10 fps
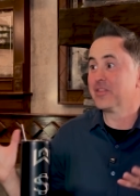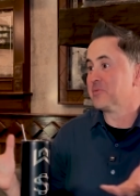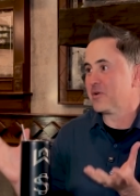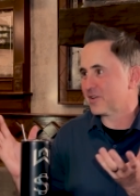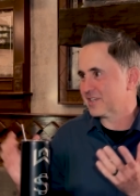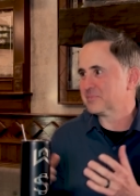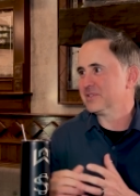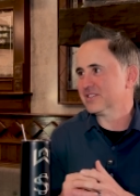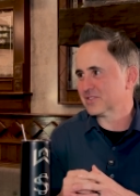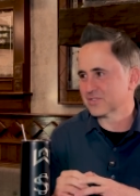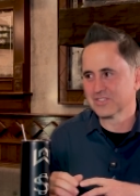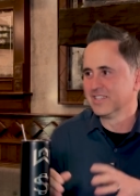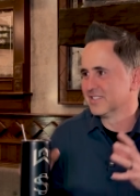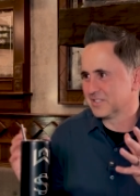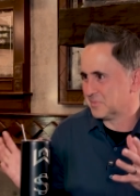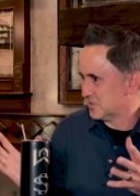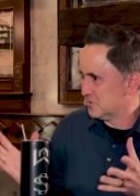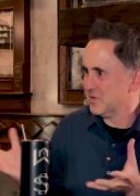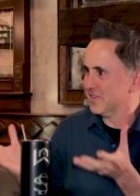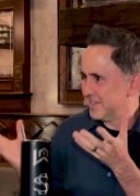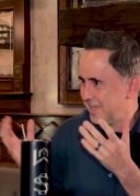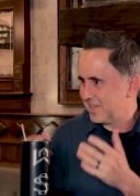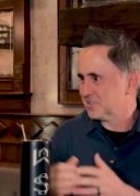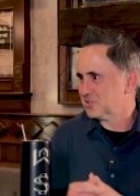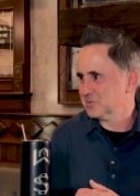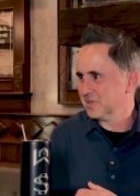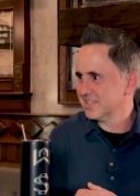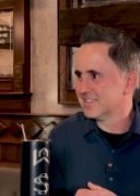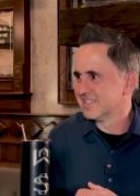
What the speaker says: And the marketing piece. So it's something new every day, I assume, right?